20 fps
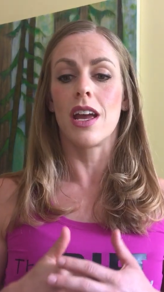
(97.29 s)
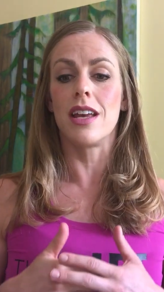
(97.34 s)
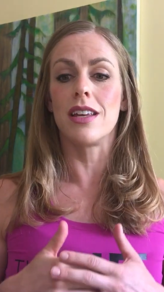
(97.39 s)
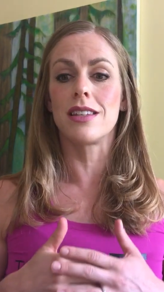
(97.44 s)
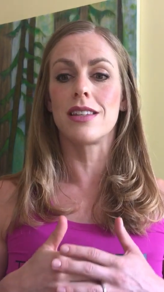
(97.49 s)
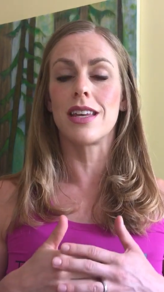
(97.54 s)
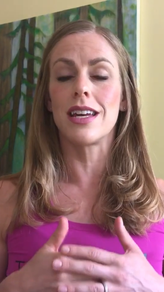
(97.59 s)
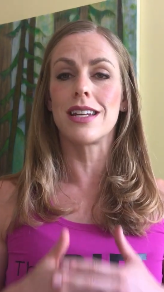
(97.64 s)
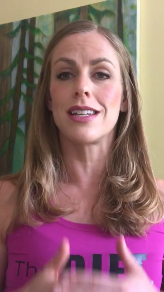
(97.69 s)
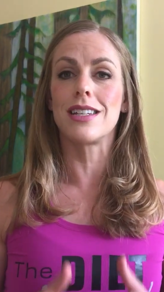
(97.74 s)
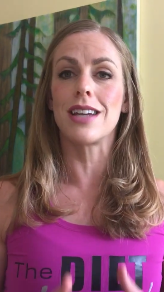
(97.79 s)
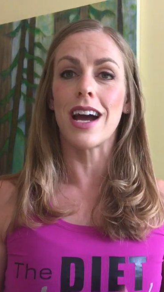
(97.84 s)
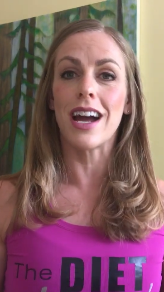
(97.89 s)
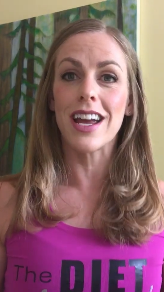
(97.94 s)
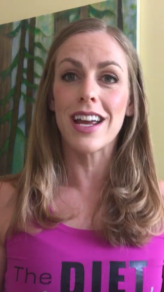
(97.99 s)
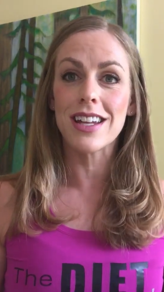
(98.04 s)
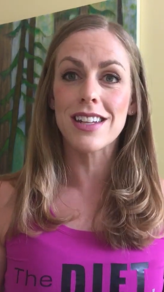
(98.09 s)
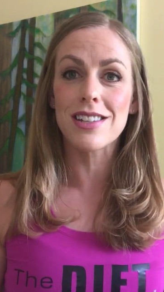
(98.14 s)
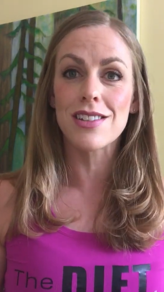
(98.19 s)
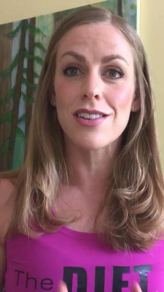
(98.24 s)
is that
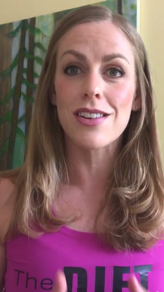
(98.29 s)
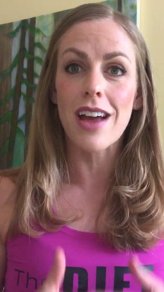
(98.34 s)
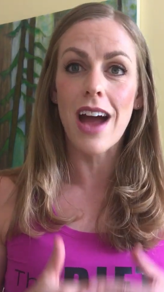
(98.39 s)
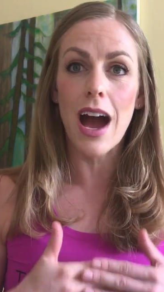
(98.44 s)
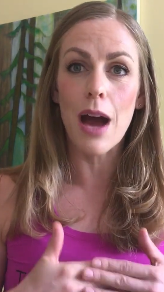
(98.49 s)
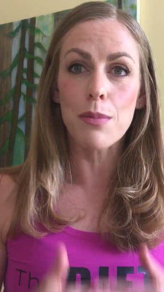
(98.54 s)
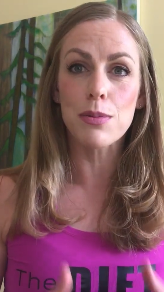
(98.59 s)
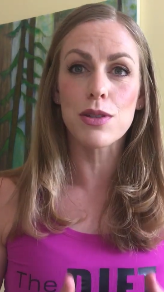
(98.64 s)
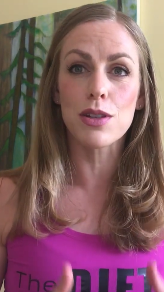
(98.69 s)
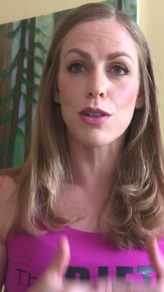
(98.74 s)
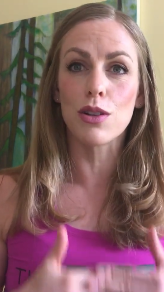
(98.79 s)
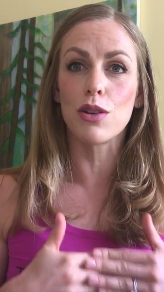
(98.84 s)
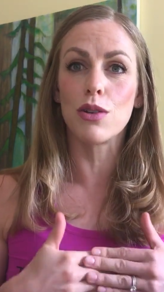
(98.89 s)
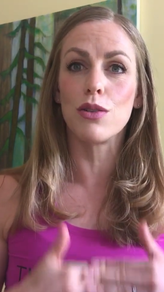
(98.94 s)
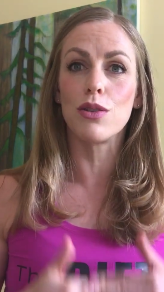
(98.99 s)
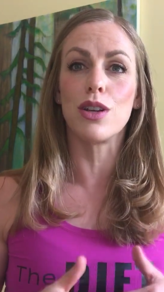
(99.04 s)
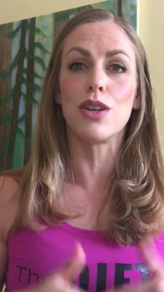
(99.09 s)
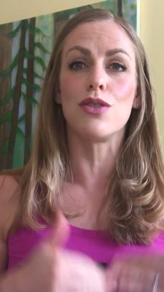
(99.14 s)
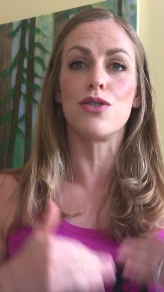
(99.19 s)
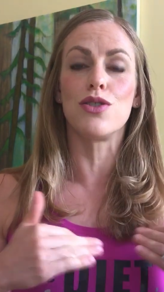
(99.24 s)
diets
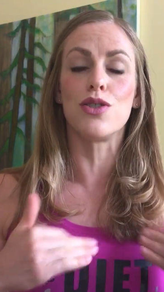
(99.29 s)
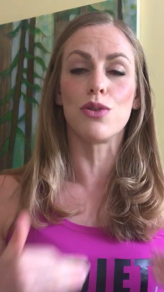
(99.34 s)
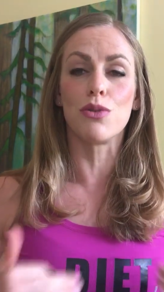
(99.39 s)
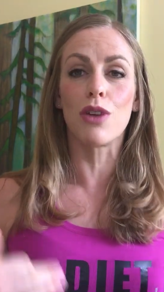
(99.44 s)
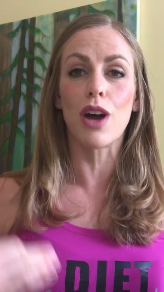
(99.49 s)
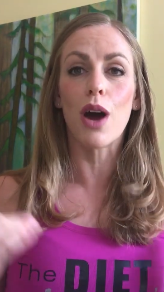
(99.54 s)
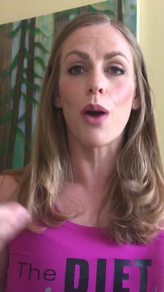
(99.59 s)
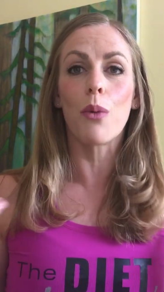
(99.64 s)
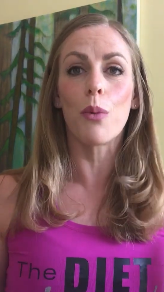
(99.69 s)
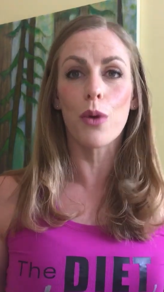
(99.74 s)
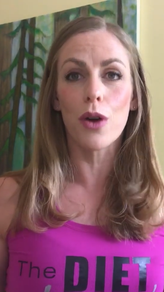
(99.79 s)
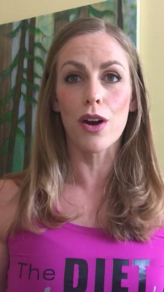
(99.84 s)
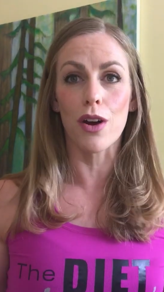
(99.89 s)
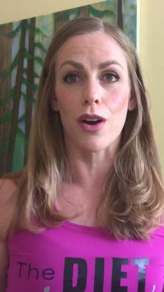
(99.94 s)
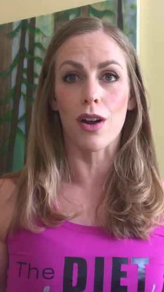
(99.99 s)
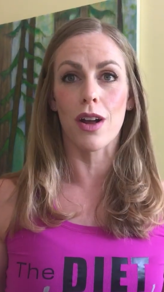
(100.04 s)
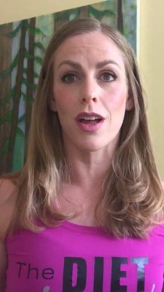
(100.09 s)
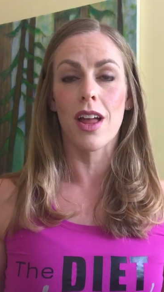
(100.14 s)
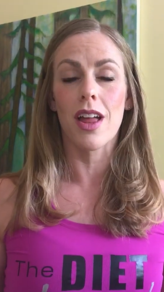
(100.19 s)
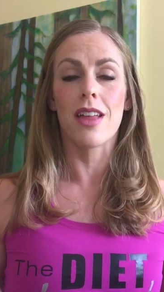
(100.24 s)
absolutely do not
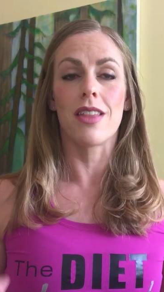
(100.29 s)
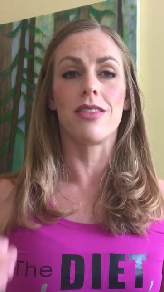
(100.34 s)
work.